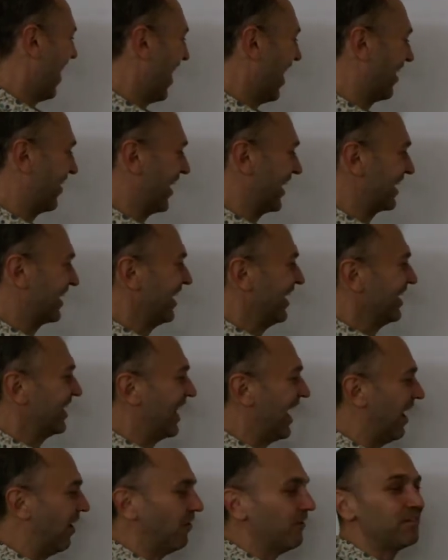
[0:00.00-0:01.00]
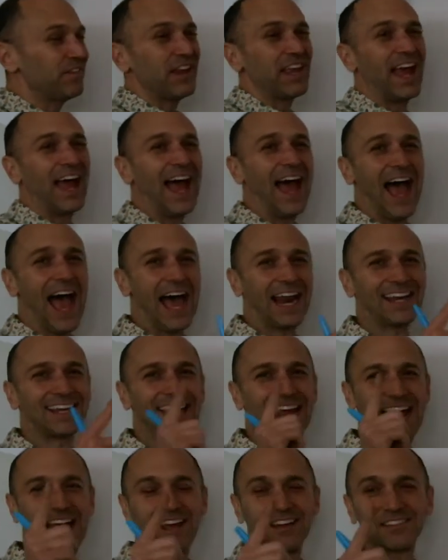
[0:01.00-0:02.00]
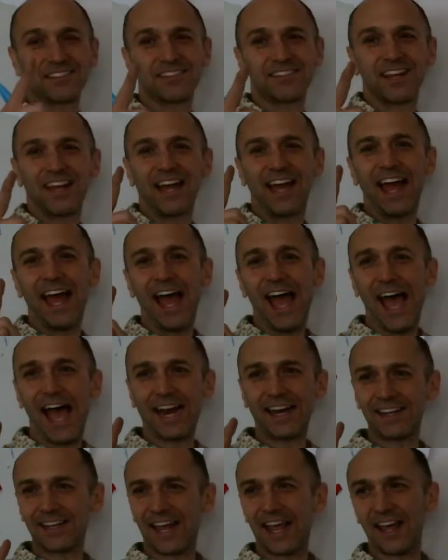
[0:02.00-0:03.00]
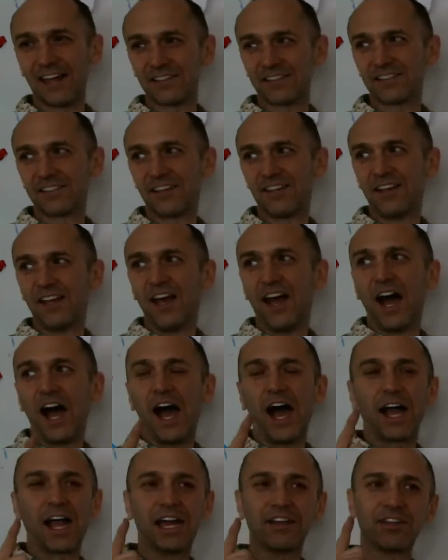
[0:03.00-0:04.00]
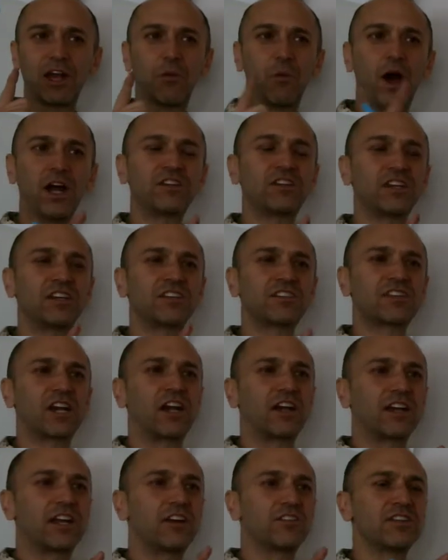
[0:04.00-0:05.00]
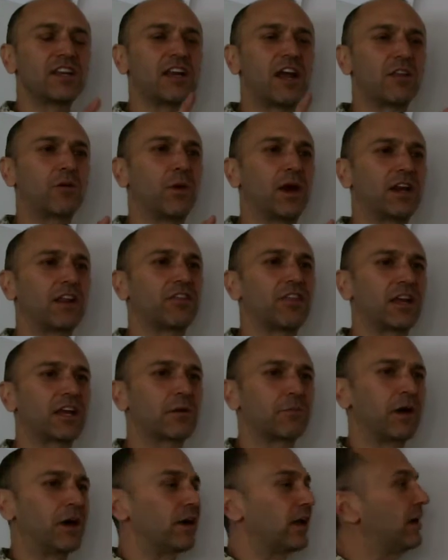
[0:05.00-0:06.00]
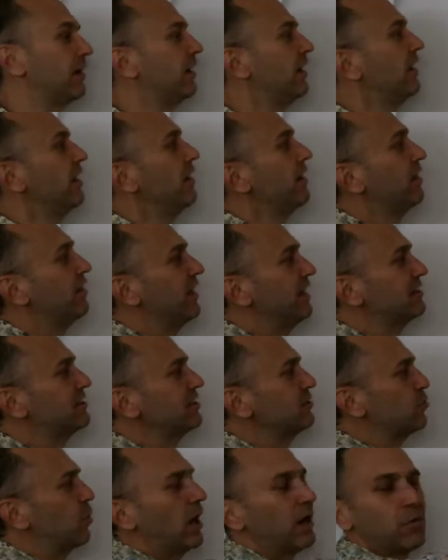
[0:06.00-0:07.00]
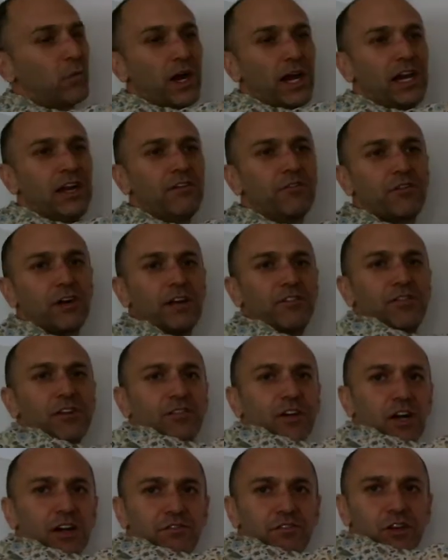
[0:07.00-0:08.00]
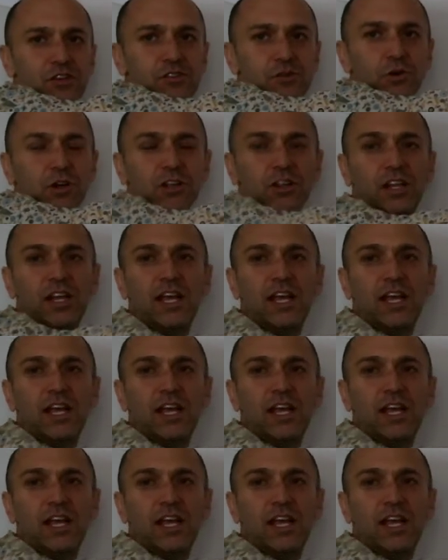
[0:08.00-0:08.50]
All right. Now, add a dance. Add a dance. As I want you to start, here's another way to think about it. This is one way for if you're very visual.